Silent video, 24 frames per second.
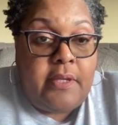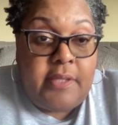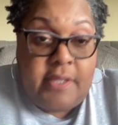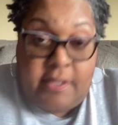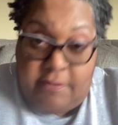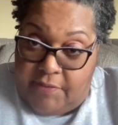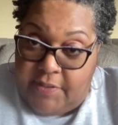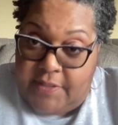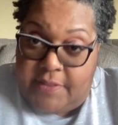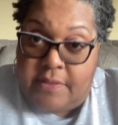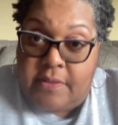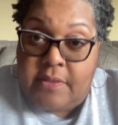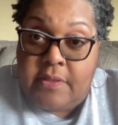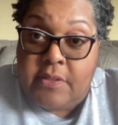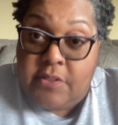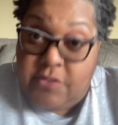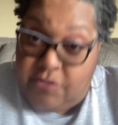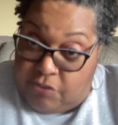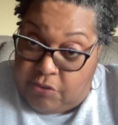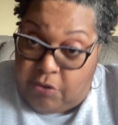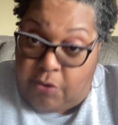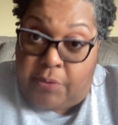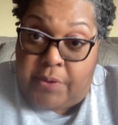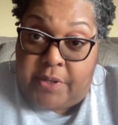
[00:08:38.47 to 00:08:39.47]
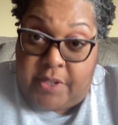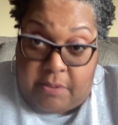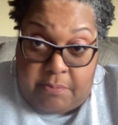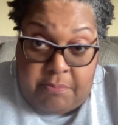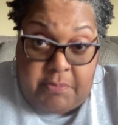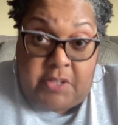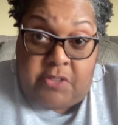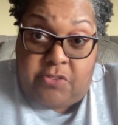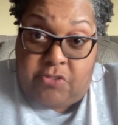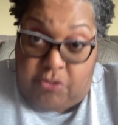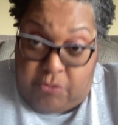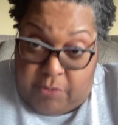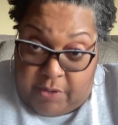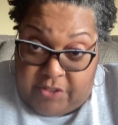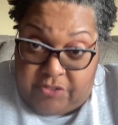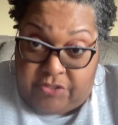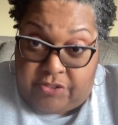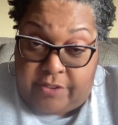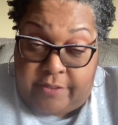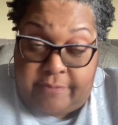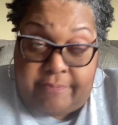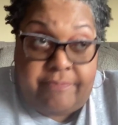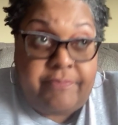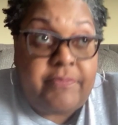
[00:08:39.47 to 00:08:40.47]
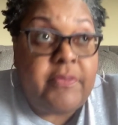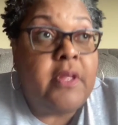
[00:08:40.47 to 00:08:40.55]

given this current administration.